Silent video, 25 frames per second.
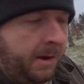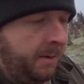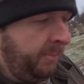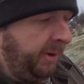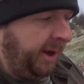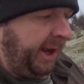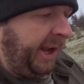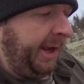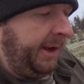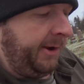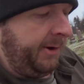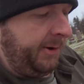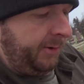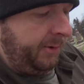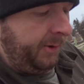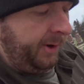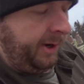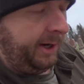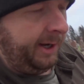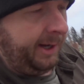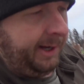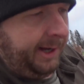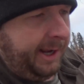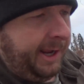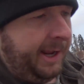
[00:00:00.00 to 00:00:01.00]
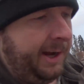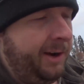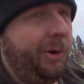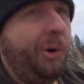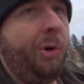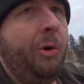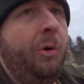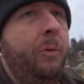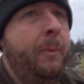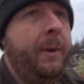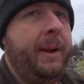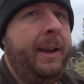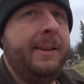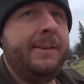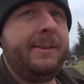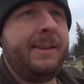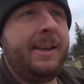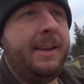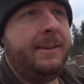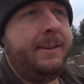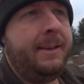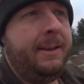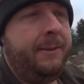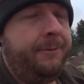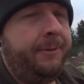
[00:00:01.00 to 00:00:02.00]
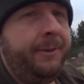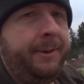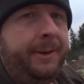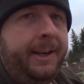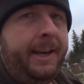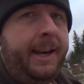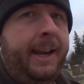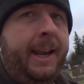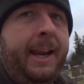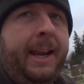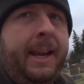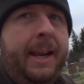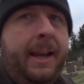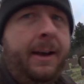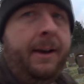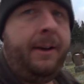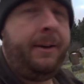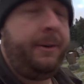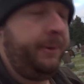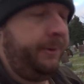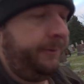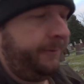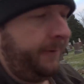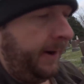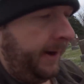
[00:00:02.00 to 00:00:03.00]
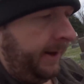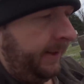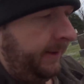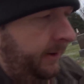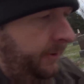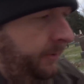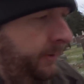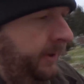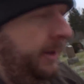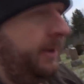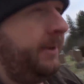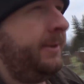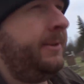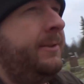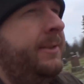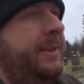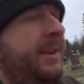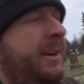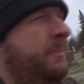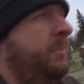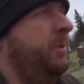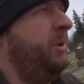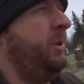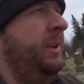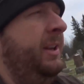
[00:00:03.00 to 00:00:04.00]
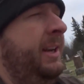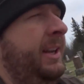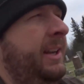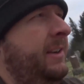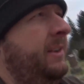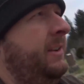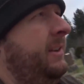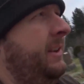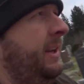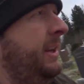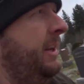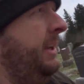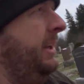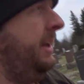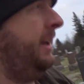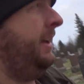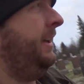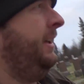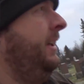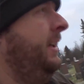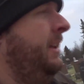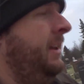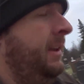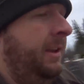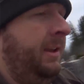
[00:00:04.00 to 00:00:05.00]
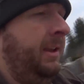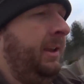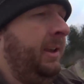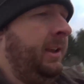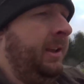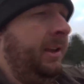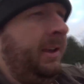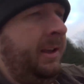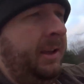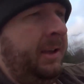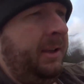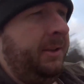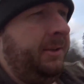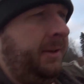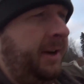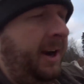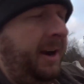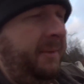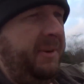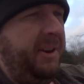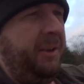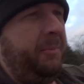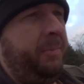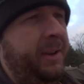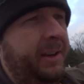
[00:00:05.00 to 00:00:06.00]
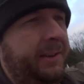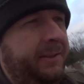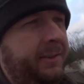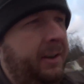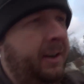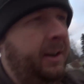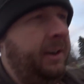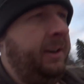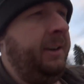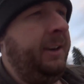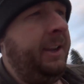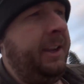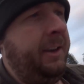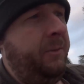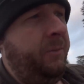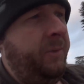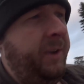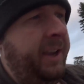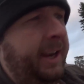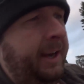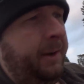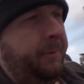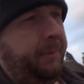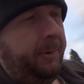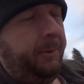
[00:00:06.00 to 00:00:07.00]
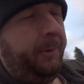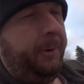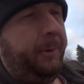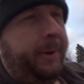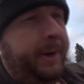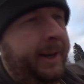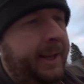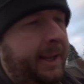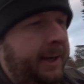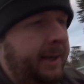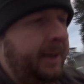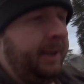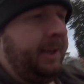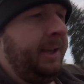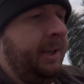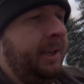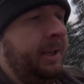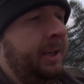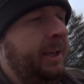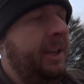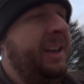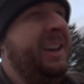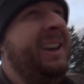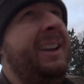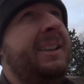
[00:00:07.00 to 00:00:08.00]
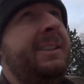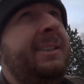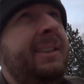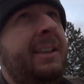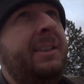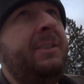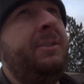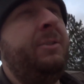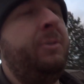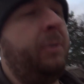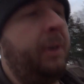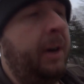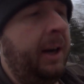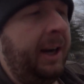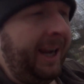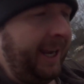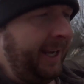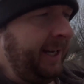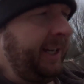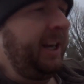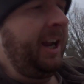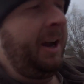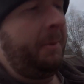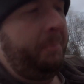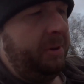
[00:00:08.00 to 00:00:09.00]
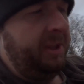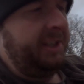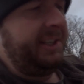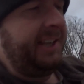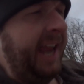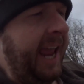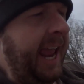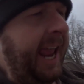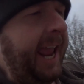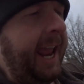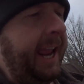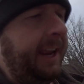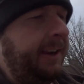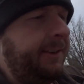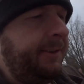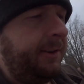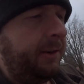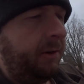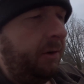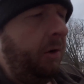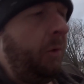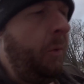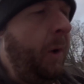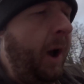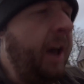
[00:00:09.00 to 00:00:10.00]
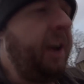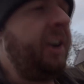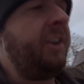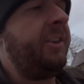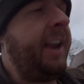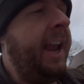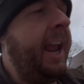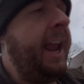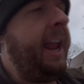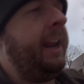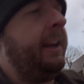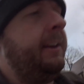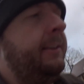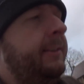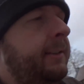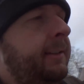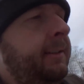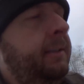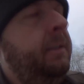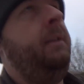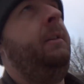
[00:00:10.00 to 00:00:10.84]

But anywho, I'm gonna head her home. I guess that's it for today. It was funny there when I was pulling into the scrap metal placer and getting weighed when we went in. I says to her, I got a couple of tanks. They're all water tanks.